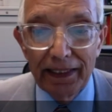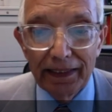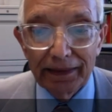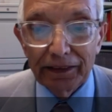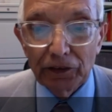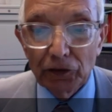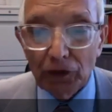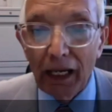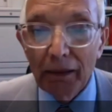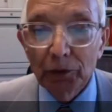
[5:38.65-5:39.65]
it is
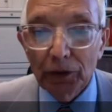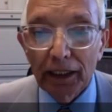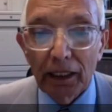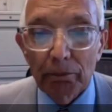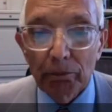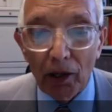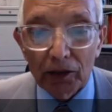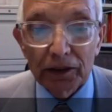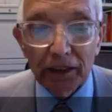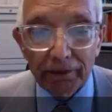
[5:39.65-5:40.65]
time to take a
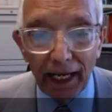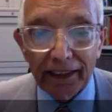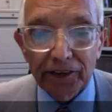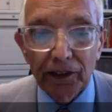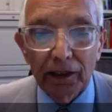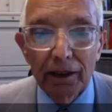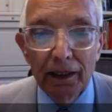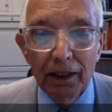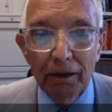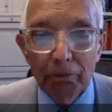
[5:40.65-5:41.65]
positive action
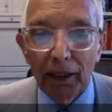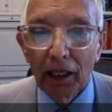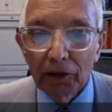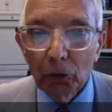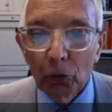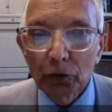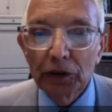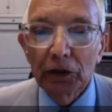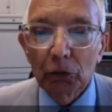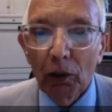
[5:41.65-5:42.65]
by
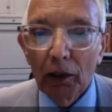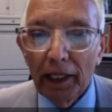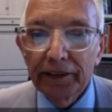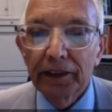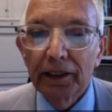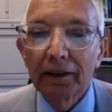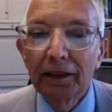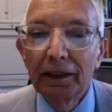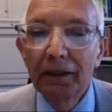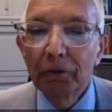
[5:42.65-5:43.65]
endorsing coalition
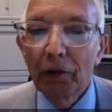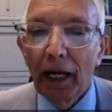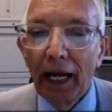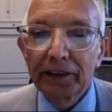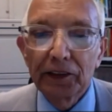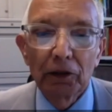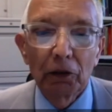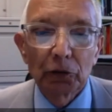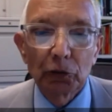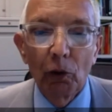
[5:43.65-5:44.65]
for action
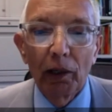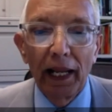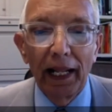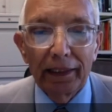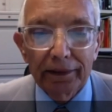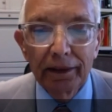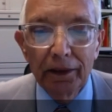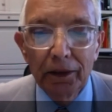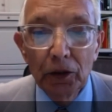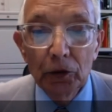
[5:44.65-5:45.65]
on soil health
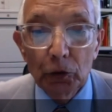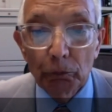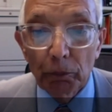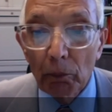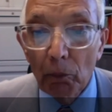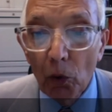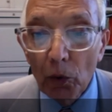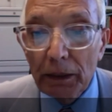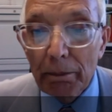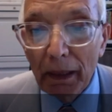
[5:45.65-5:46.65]
to
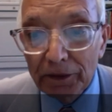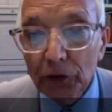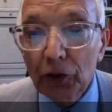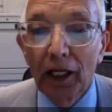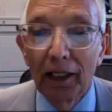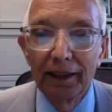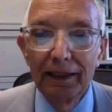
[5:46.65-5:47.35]
promote the mantra